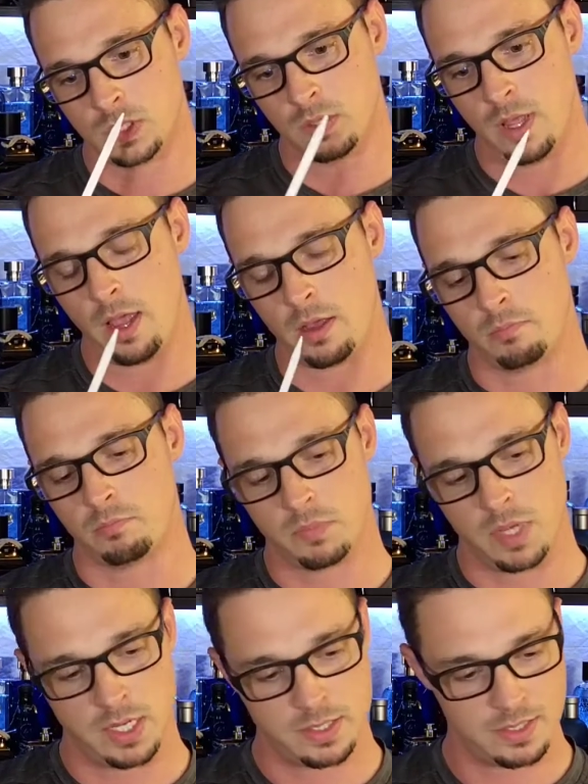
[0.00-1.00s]
Yeah,
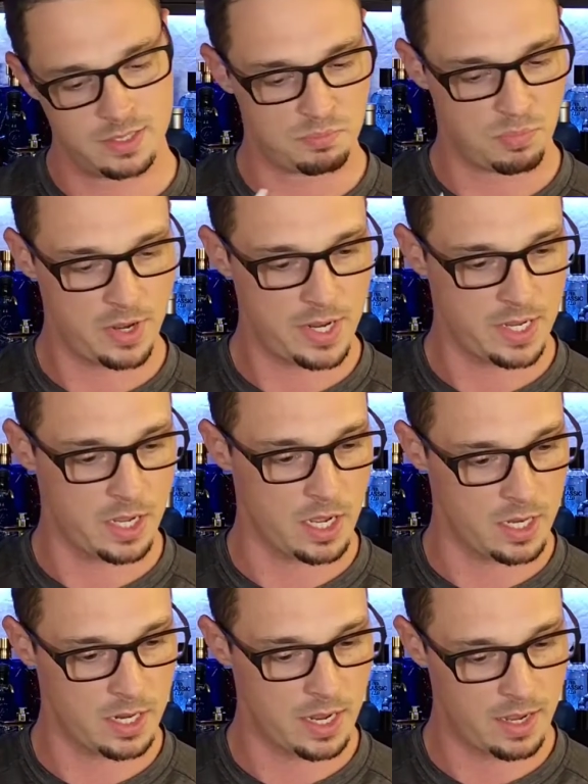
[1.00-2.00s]
this is pretty
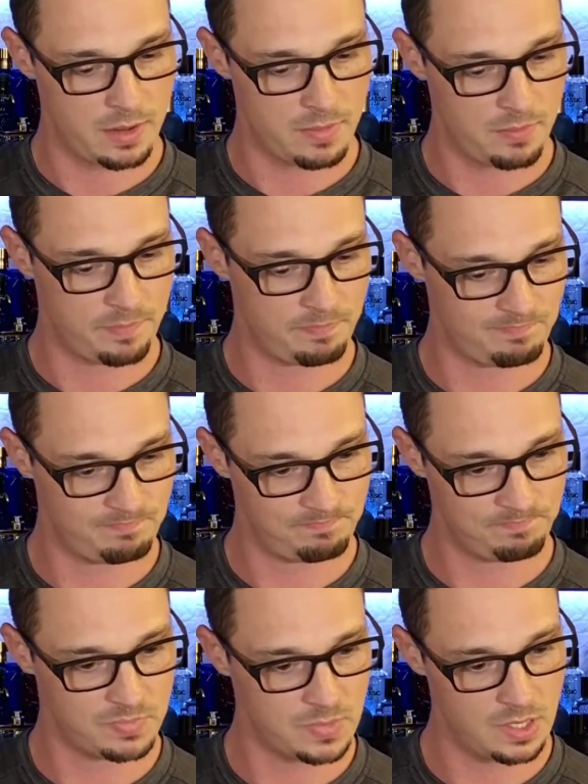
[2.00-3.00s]
good. I,
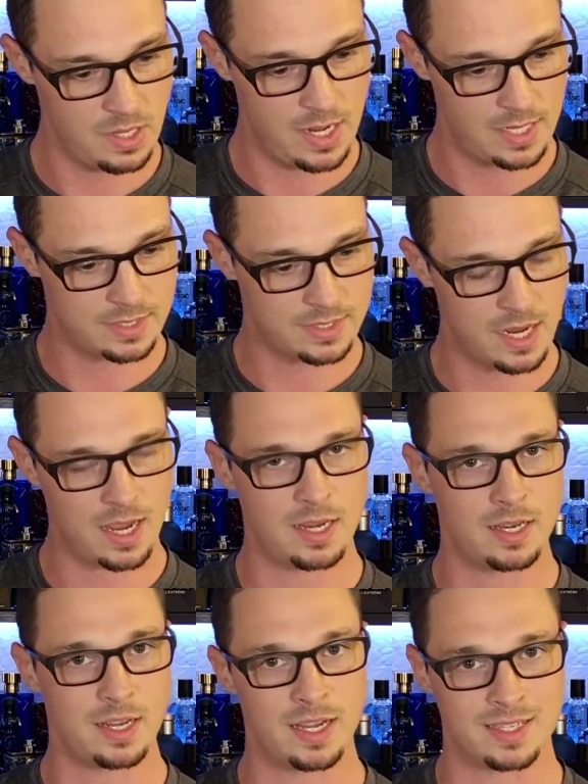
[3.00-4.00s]
it's not
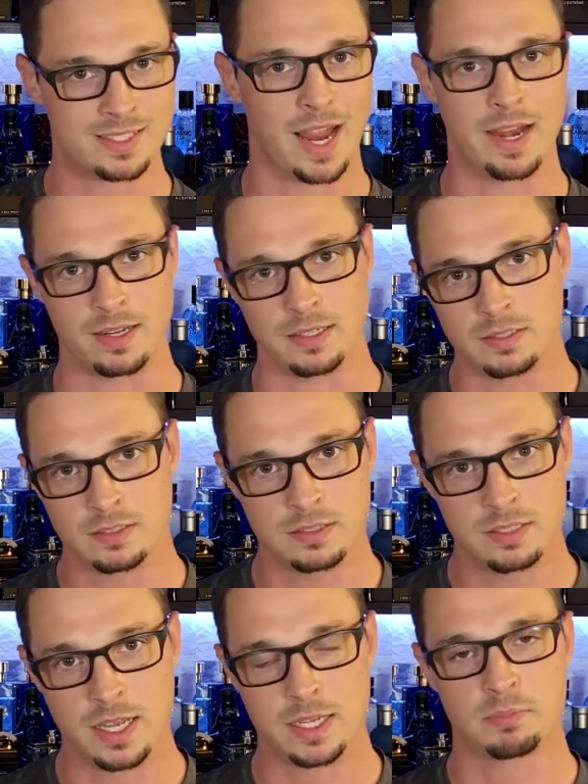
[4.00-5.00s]
exciting.
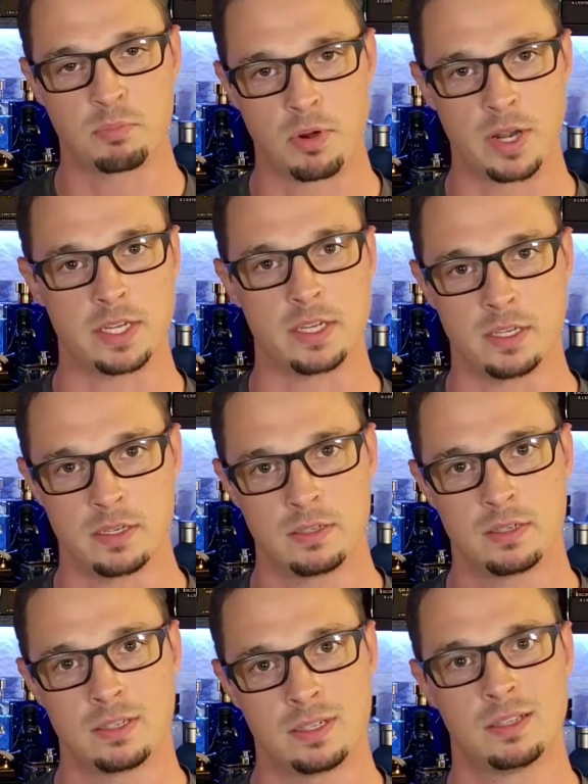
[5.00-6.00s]
It's pretty
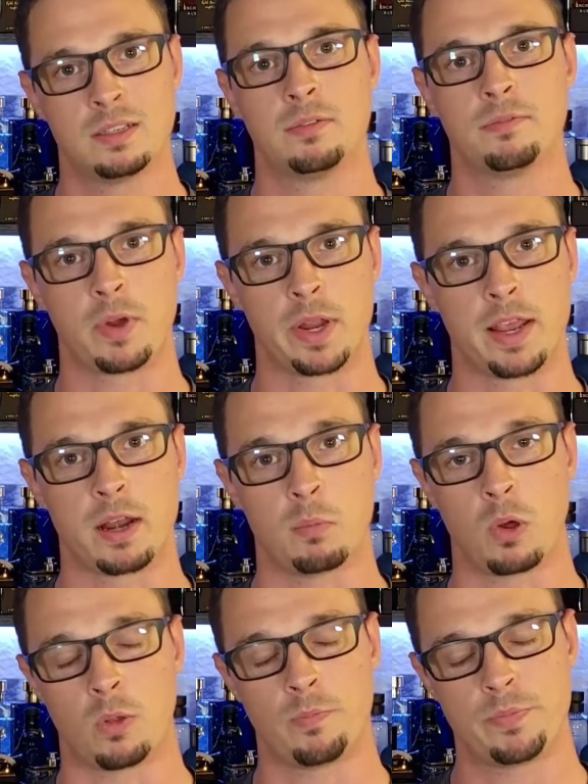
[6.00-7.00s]

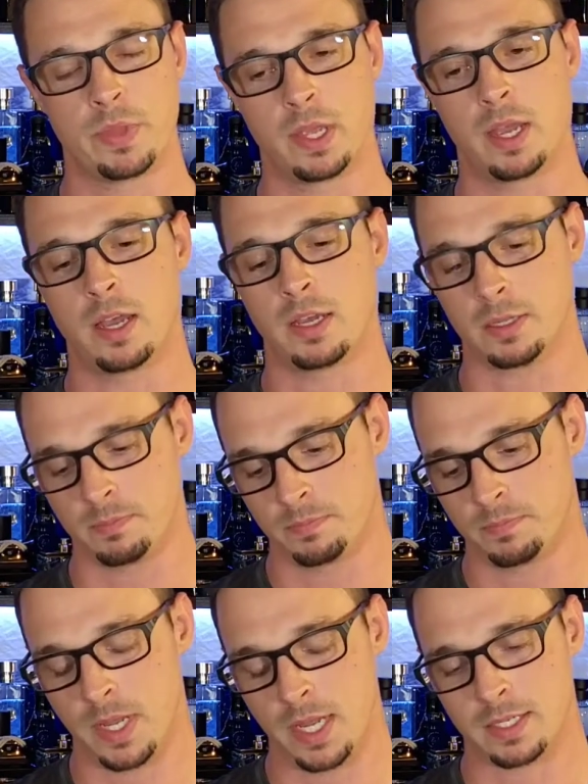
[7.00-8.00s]
forgettable. Um,
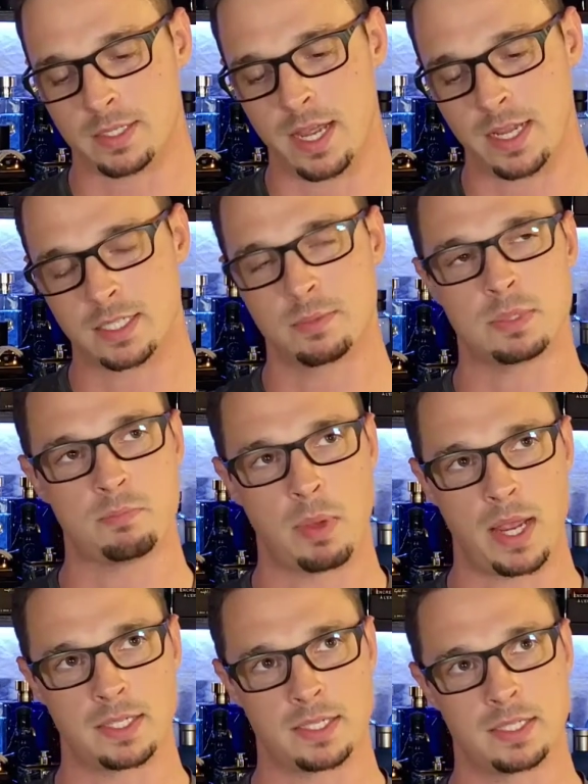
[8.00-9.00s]
it's got some
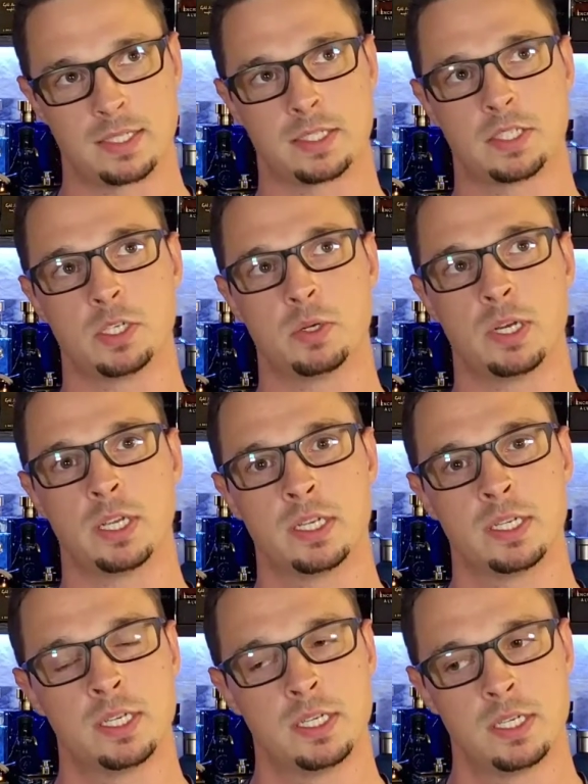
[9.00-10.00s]
spiciness to it.
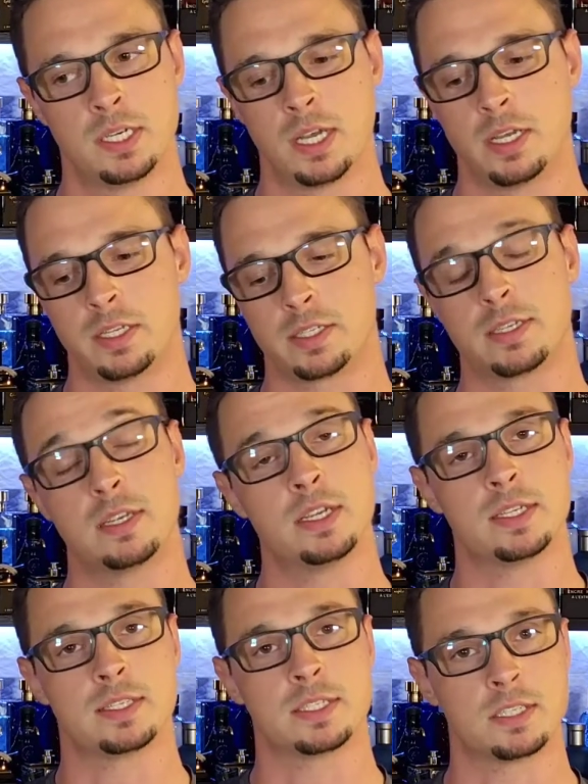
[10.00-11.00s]
It's
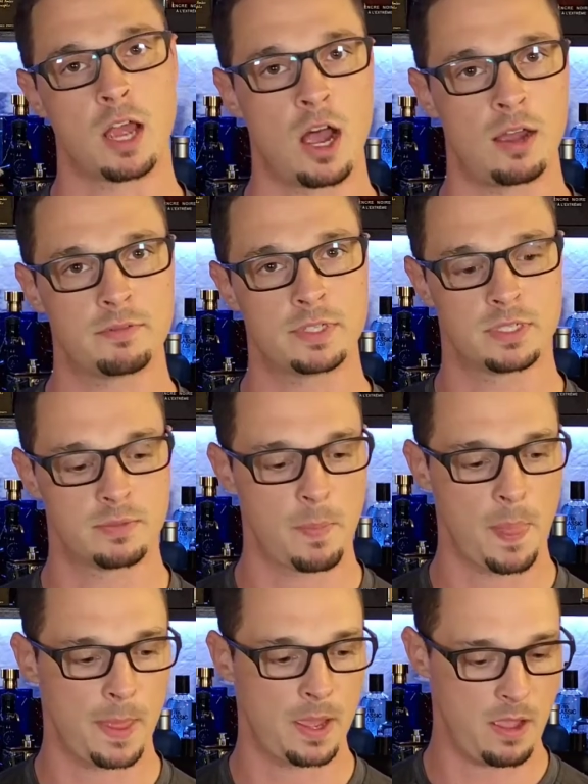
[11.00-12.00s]
it's soft.
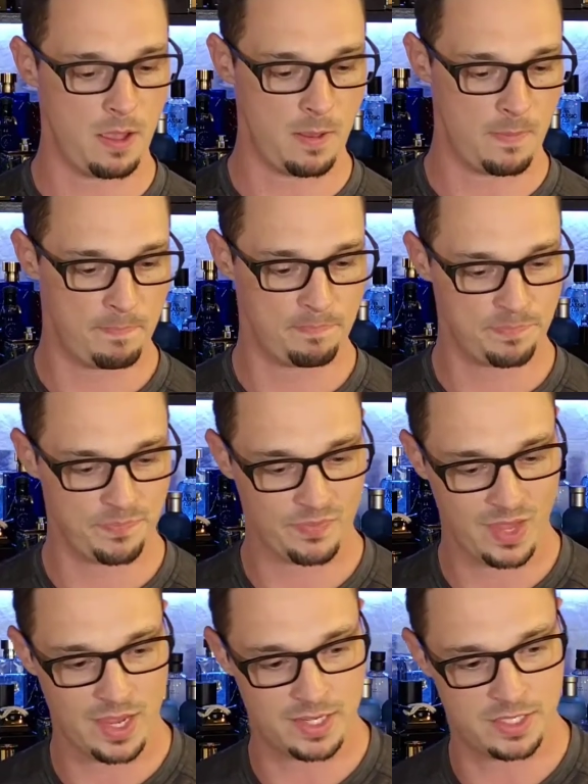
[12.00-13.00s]
Um,
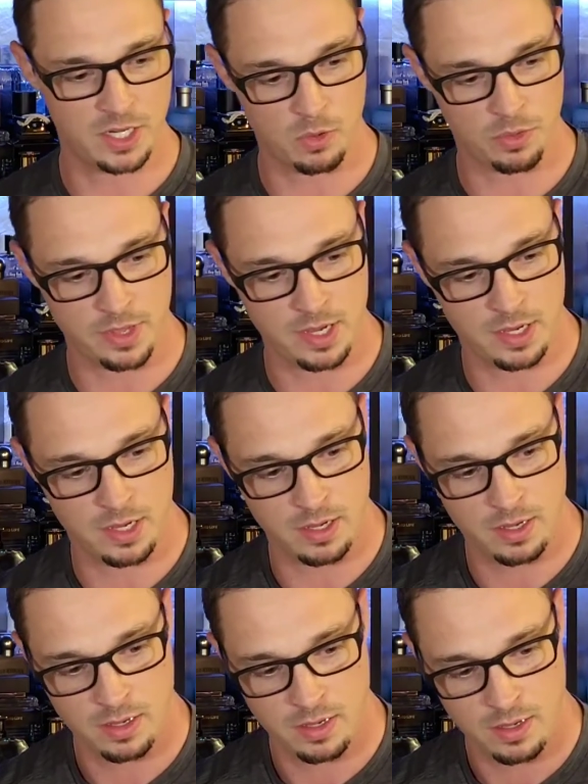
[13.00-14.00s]
I don't think.